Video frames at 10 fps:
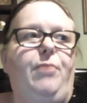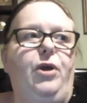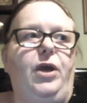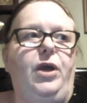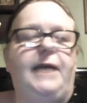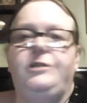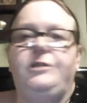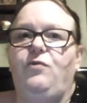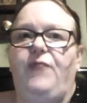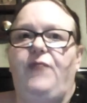I do
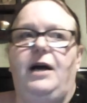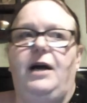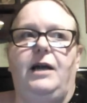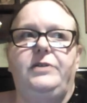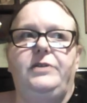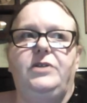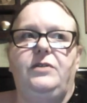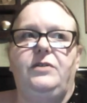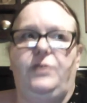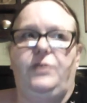find
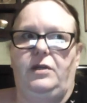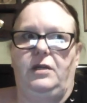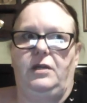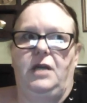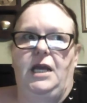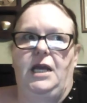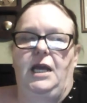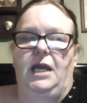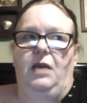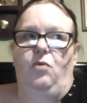that
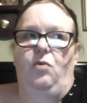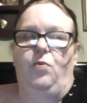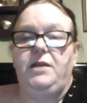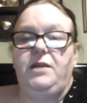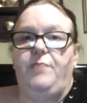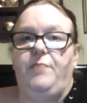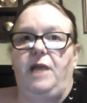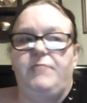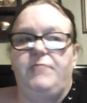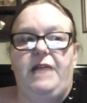when you buy
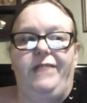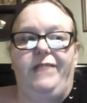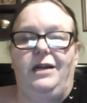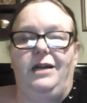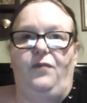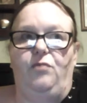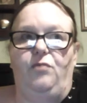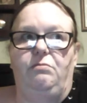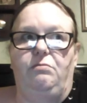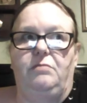them directly
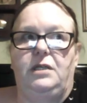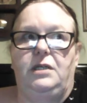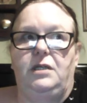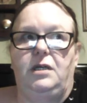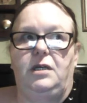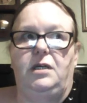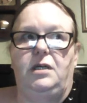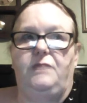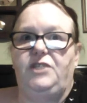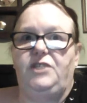from
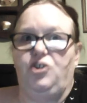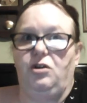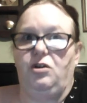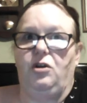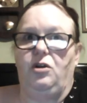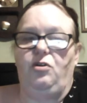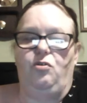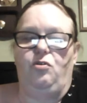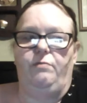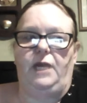this chocolate
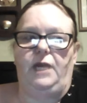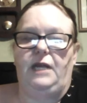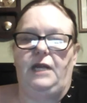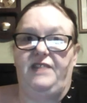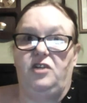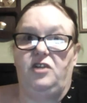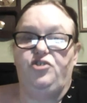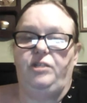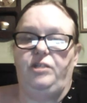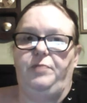company, they're a lot
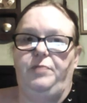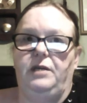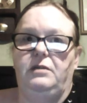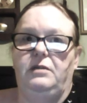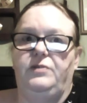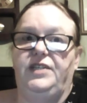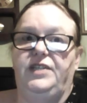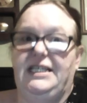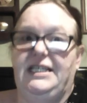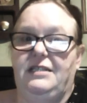cheaper than
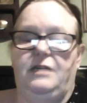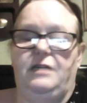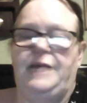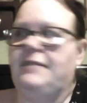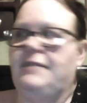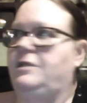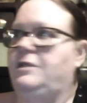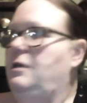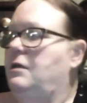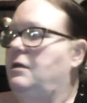
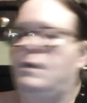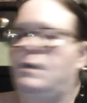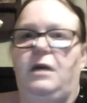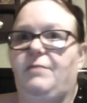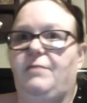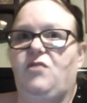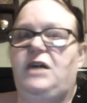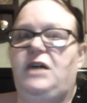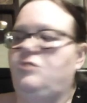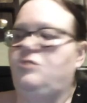Asda. I've got
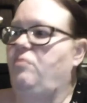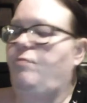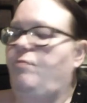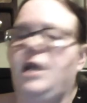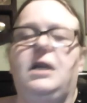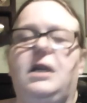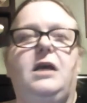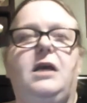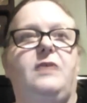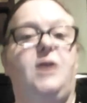Asda on
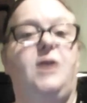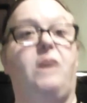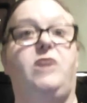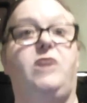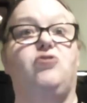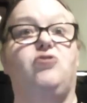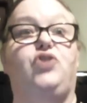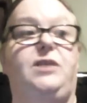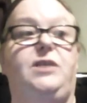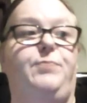brain. They are a lot
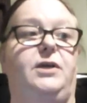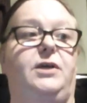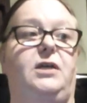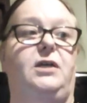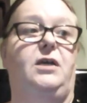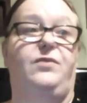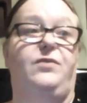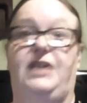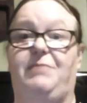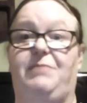cheaper than
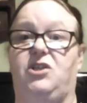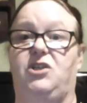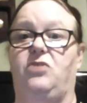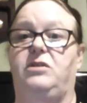Amazon.